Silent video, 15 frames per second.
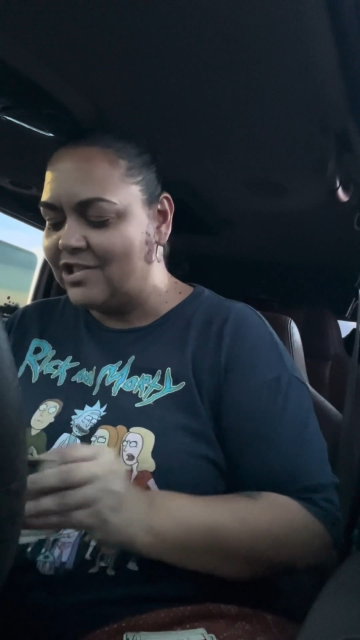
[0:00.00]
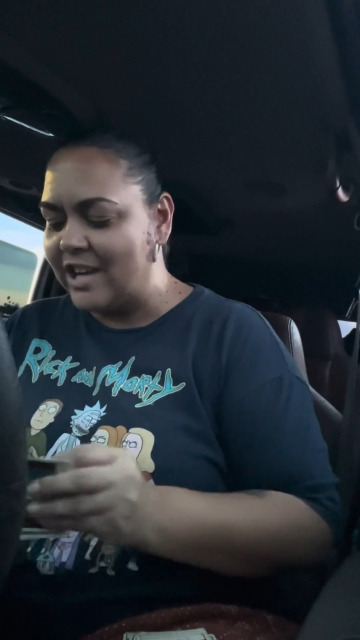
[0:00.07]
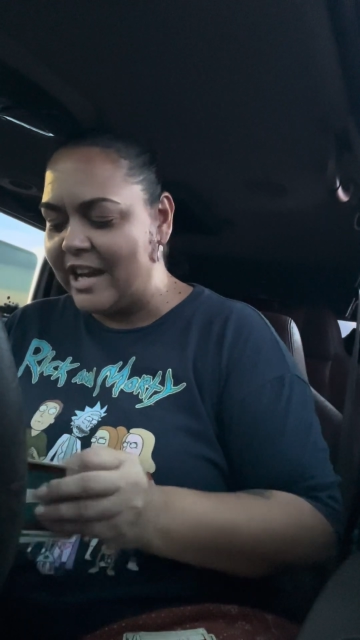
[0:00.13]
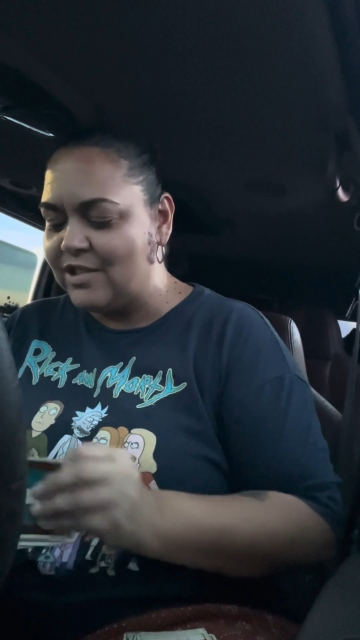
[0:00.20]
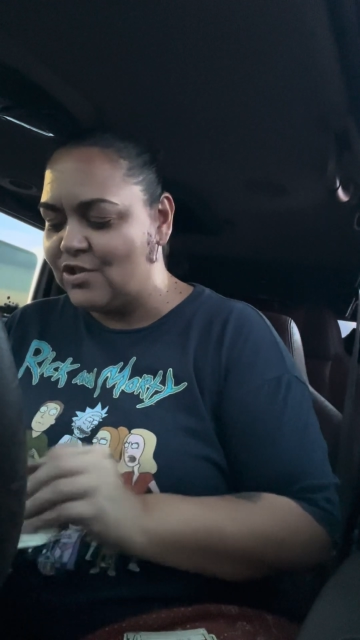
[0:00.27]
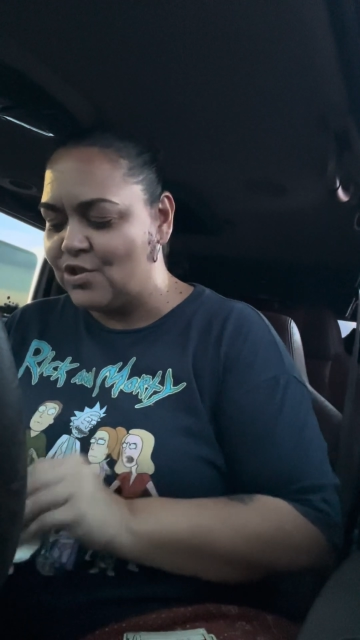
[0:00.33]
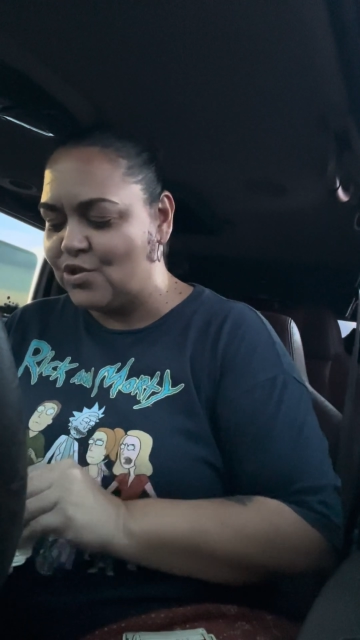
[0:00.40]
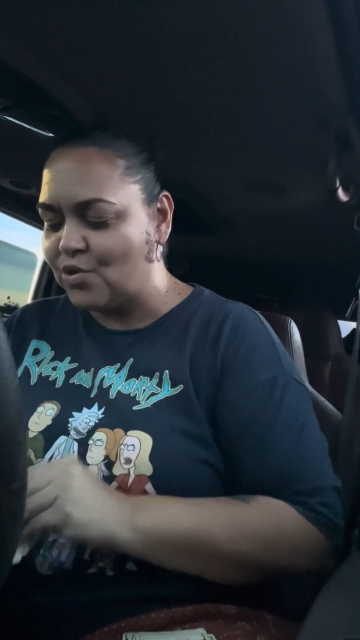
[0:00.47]

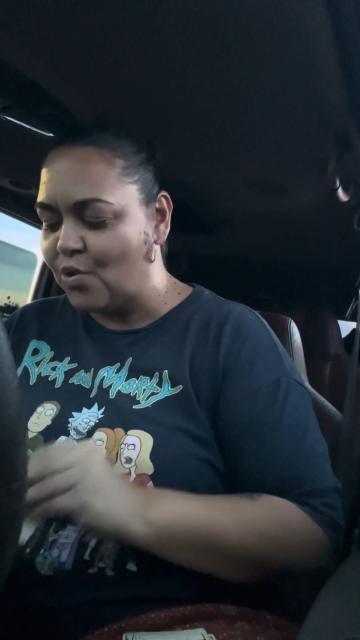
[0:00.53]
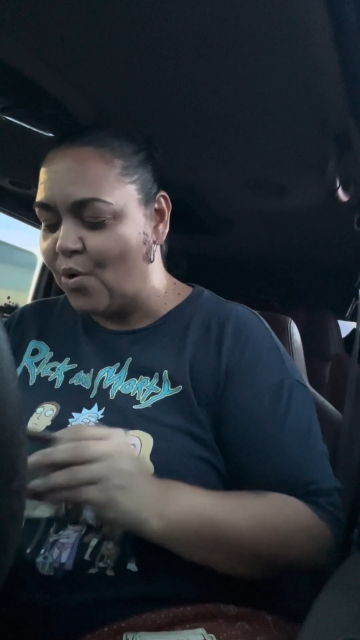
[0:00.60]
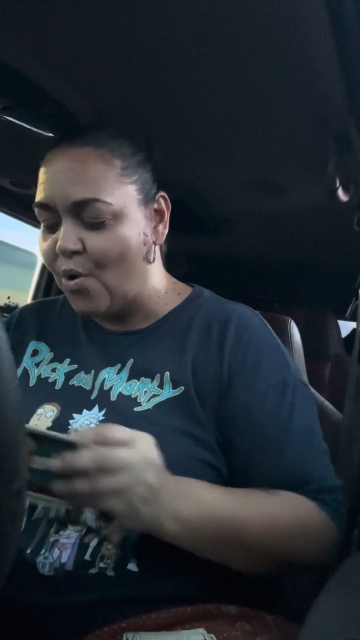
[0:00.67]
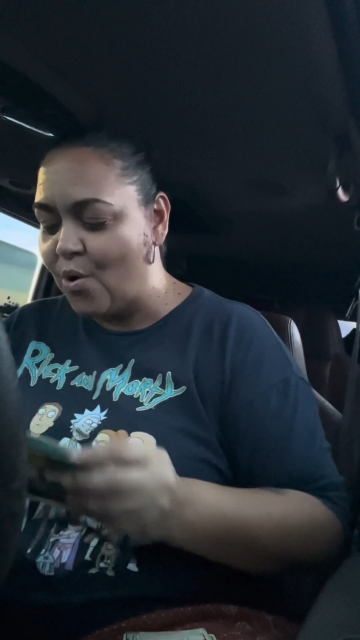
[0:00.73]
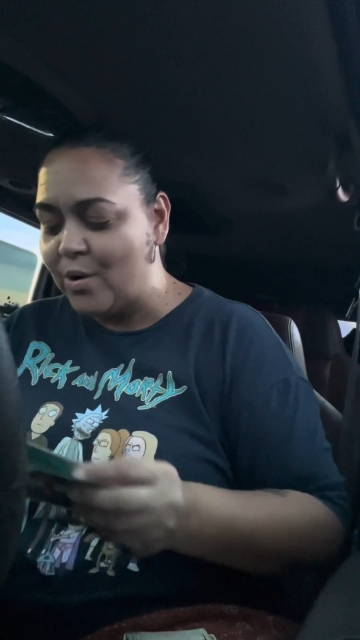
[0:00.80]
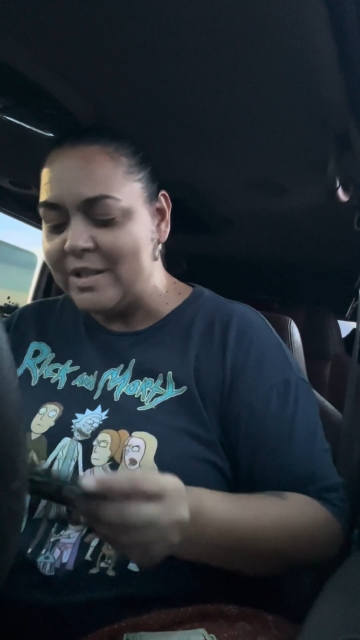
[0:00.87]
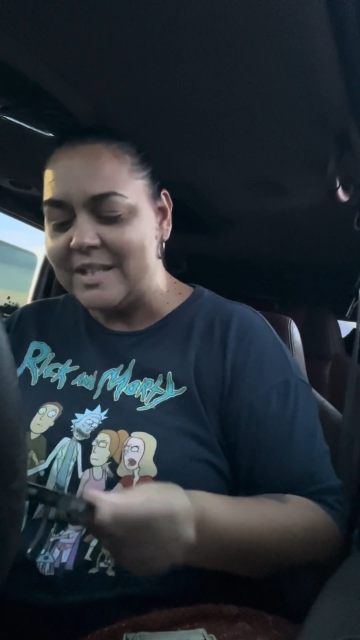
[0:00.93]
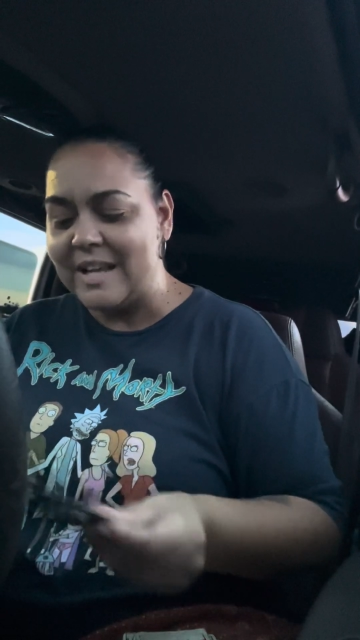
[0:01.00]
changes your
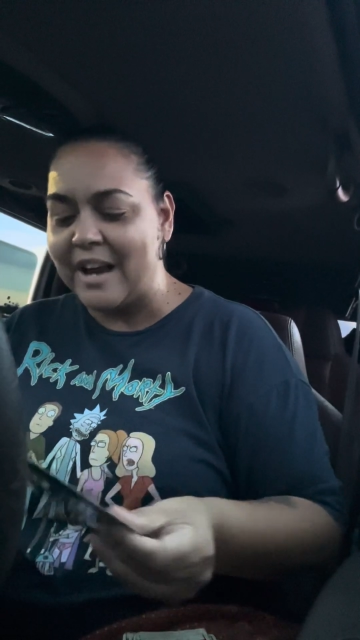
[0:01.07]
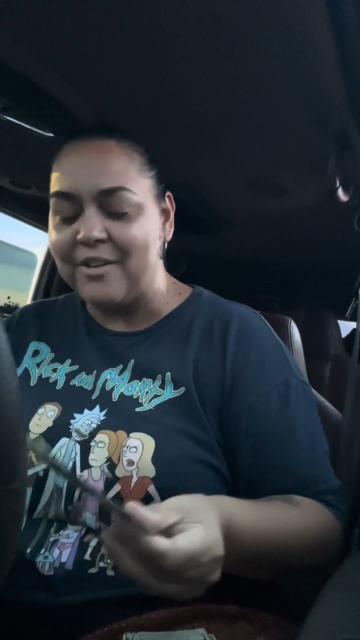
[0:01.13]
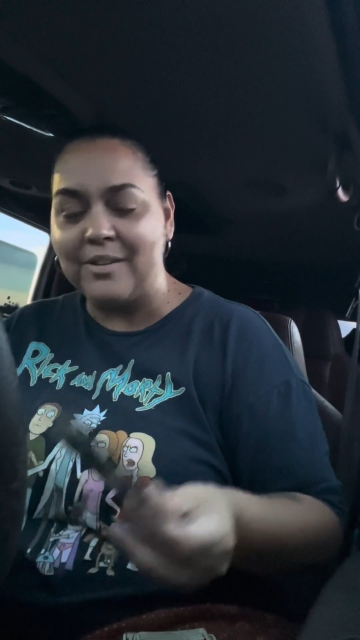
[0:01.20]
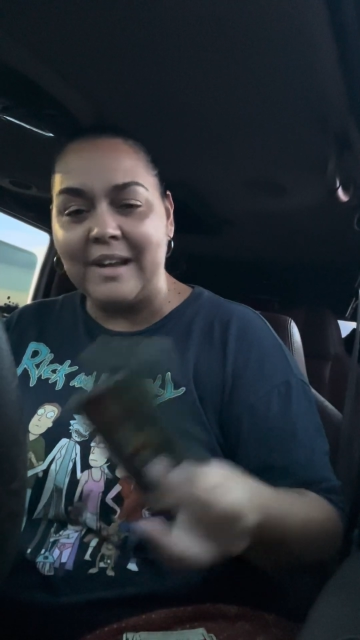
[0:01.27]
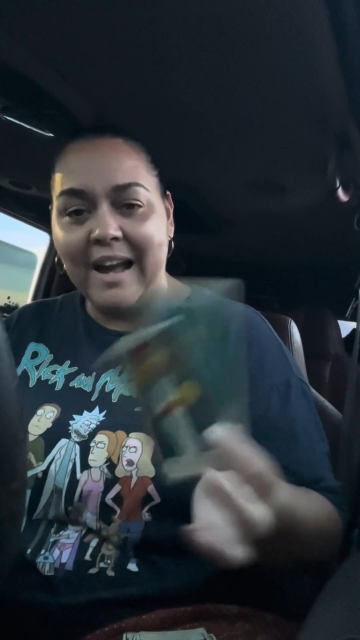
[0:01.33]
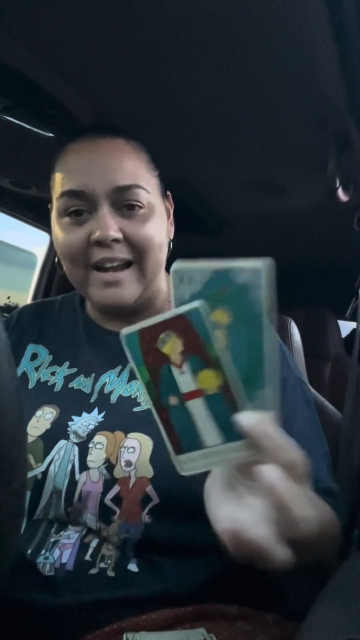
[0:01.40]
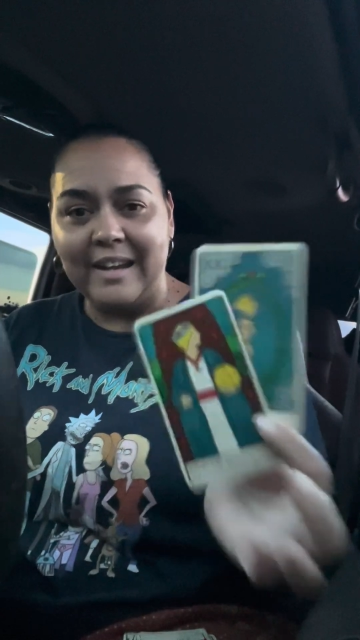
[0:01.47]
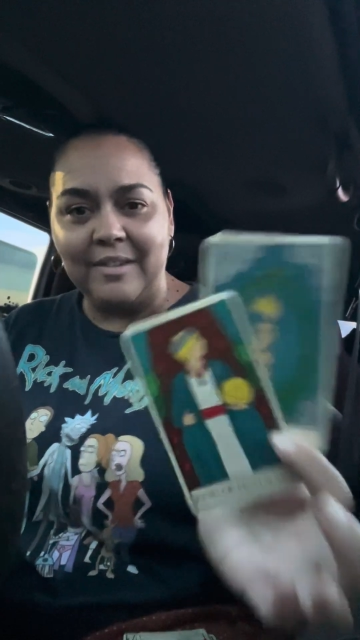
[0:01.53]
whole entire
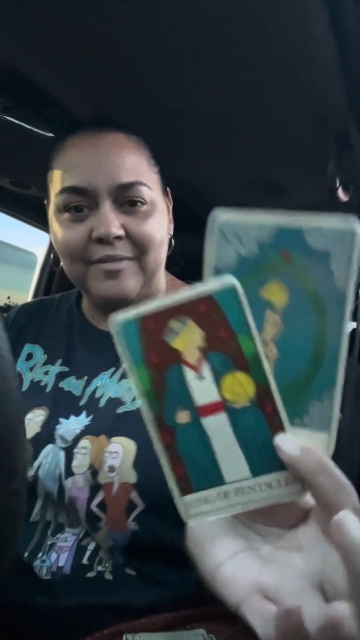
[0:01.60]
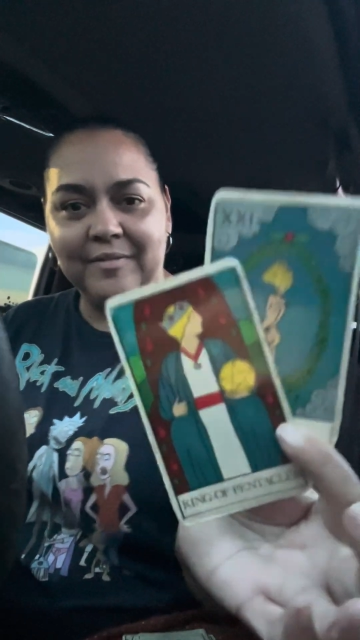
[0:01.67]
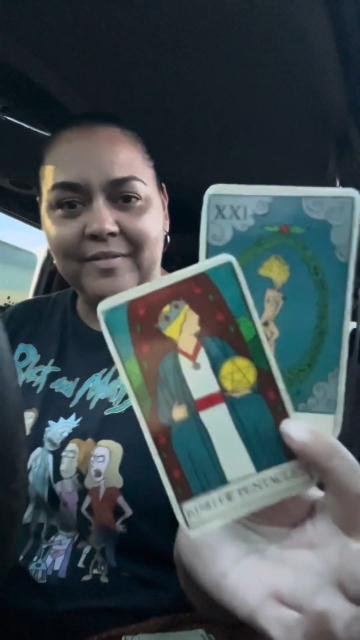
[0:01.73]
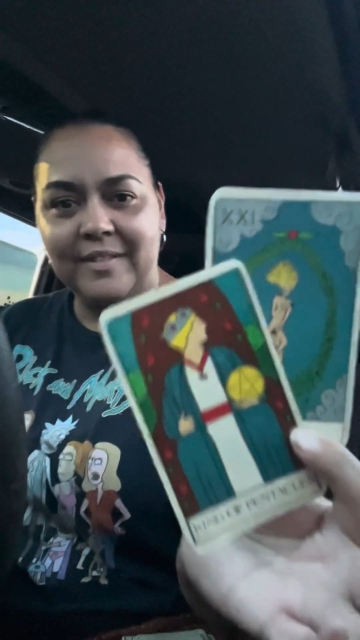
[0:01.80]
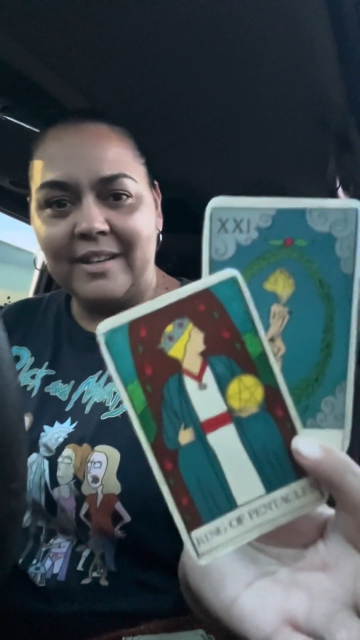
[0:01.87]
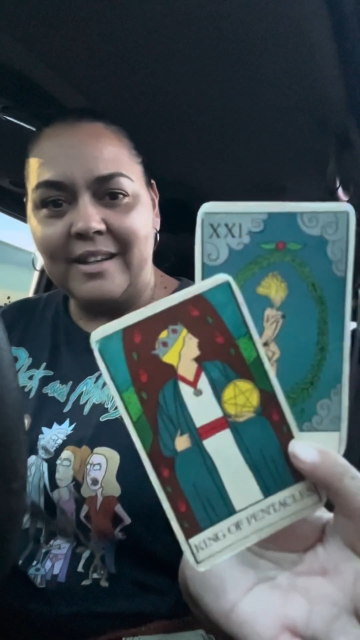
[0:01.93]
life.